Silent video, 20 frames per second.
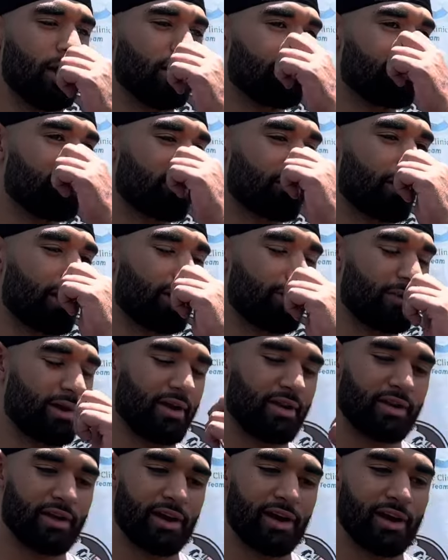It's been great,
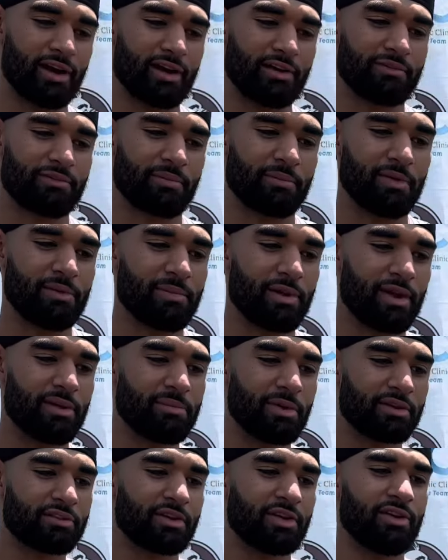man. For me, man, he
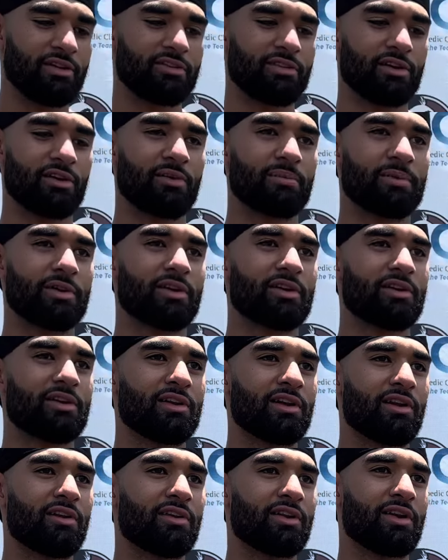makes it easy on me. You
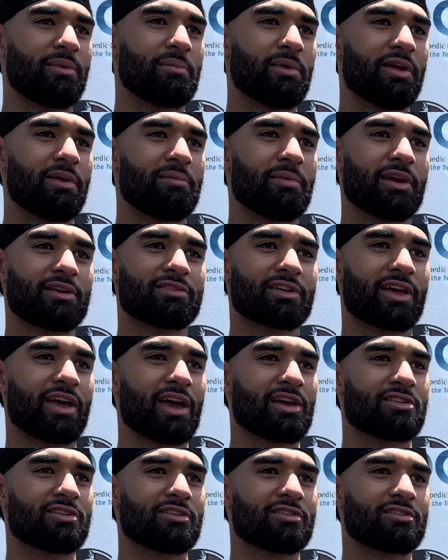know, he makes the
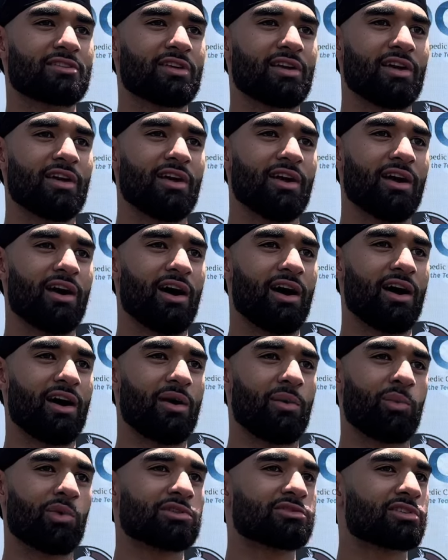catches.
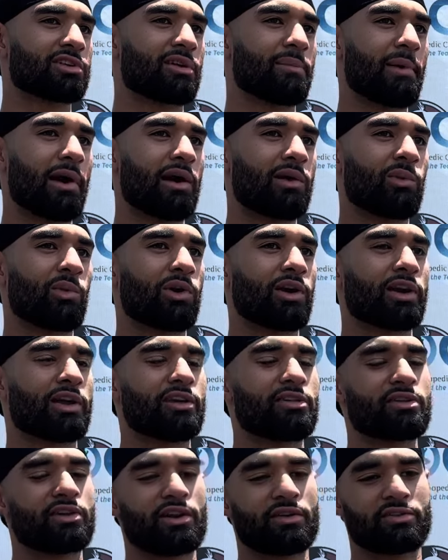Wants to come out and work
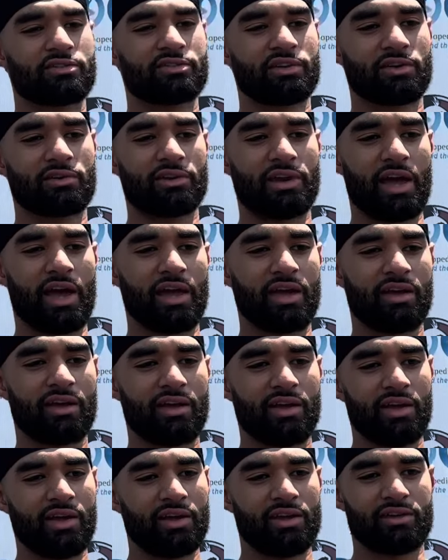each and every single day.
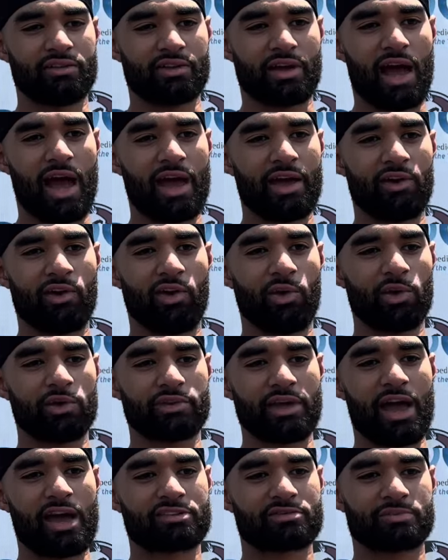He's a guy he'll always
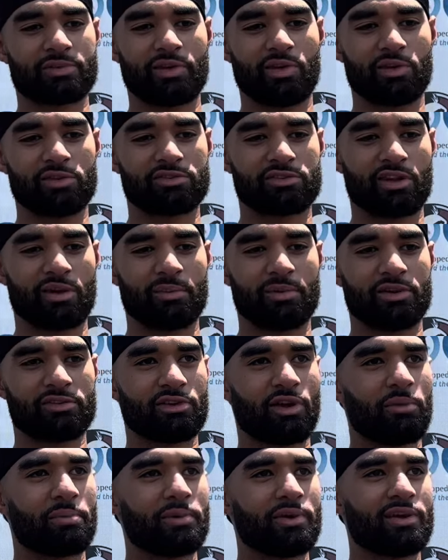ask me. He'll always tell me he's
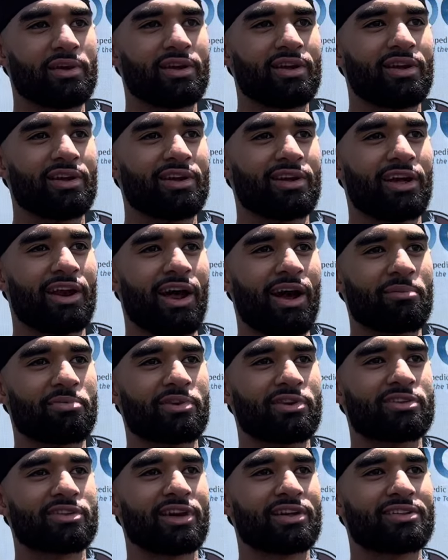open, and I
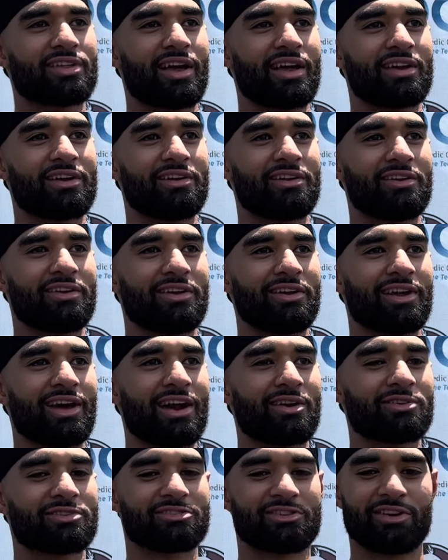appreciate that. You know, you got
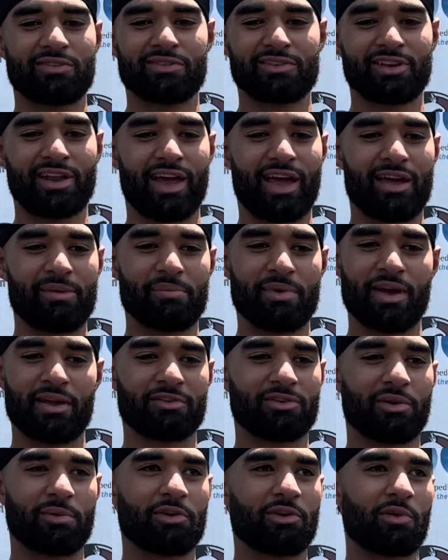a receiver like, hey, man,
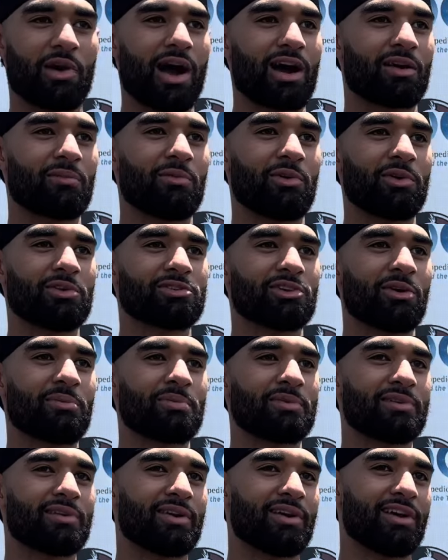throw me the rock. I'm always
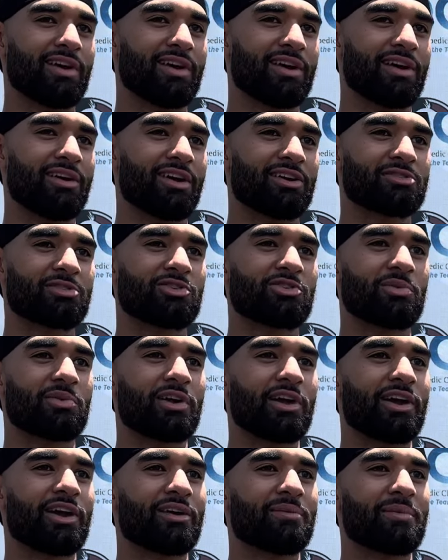open. And that's what you
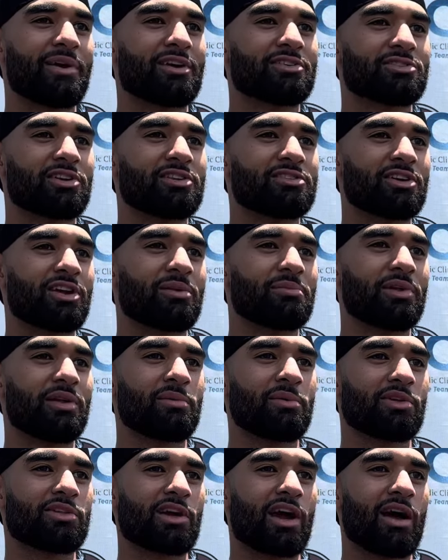want to hear, man. So he's done an
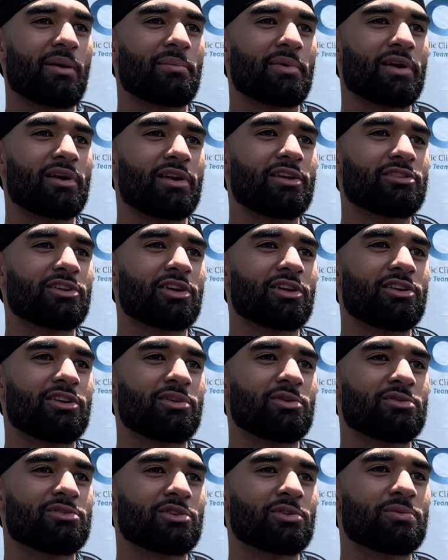unbelievable job, man. He's a good
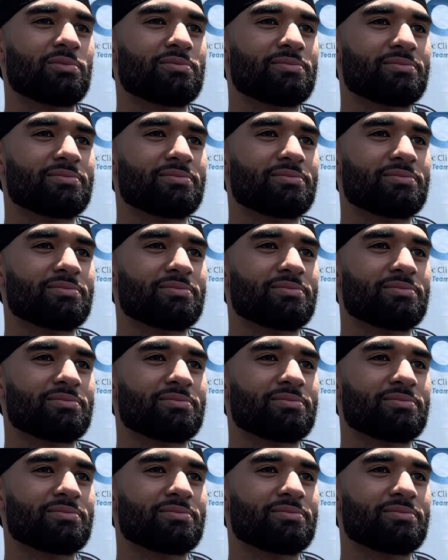dude, too.